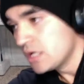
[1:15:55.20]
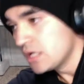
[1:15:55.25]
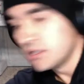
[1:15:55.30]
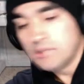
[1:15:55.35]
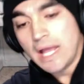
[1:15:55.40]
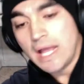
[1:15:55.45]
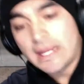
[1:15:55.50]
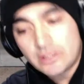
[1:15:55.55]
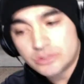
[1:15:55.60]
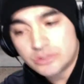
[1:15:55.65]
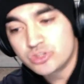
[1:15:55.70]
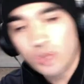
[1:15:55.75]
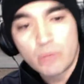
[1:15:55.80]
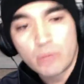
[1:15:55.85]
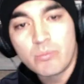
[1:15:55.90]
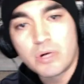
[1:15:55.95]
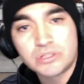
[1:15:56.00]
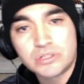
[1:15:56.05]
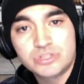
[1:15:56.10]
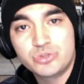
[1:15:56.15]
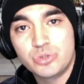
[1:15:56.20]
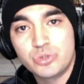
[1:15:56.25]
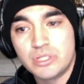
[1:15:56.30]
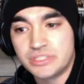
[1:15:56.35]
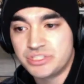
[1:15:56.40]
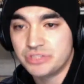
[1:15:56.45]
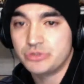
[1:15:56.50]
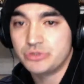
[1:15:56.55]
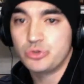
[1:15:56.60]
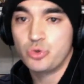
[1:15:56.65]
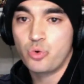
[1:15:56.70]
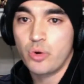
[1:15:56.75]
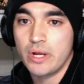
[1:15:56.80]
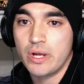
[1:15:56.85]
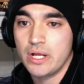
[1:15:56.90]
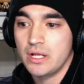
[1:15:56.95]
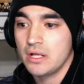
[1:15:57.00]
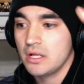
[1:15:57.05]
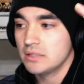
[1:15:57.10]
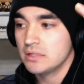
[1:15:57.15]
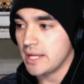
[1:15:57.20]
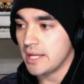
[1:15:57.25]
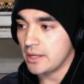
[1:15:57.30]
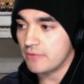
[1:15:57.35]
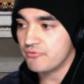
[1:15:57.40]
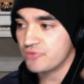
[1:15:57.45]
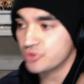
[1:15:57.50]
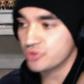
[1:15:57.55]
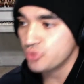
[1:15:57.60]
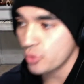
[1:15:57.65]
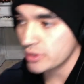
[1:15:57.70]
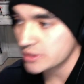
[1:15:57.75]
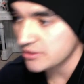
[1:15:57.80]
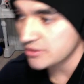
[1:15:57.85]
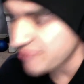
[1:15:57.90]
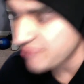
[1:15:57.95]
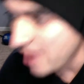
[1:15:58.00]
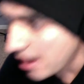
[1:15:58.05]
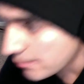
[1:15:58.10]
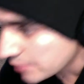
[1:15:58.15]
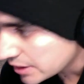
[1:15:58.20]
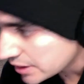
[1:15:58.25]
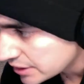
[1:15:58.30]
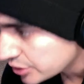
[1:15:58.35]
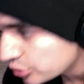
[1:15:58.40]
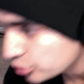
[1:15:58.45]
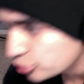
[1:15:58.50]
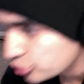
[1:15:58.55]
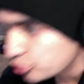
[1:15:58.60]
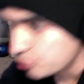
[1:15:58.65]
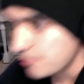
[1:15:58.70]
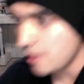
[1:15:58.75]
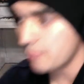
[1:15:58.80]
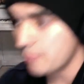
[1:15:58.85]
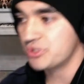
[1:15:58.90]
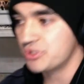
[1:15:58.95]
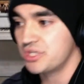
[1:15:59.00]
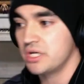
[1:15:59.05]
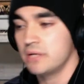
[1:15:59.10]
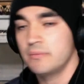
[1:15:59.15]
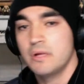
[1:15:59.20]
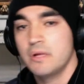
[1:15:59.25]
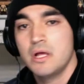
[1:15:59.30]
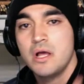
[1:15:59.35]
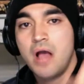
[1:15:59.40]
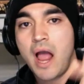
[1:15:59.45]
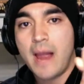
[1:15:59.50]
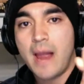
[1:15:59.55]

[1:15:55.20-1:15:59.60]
Thank you so much. Too legit to quit. Thank you for joining the family, the YouTube membership. I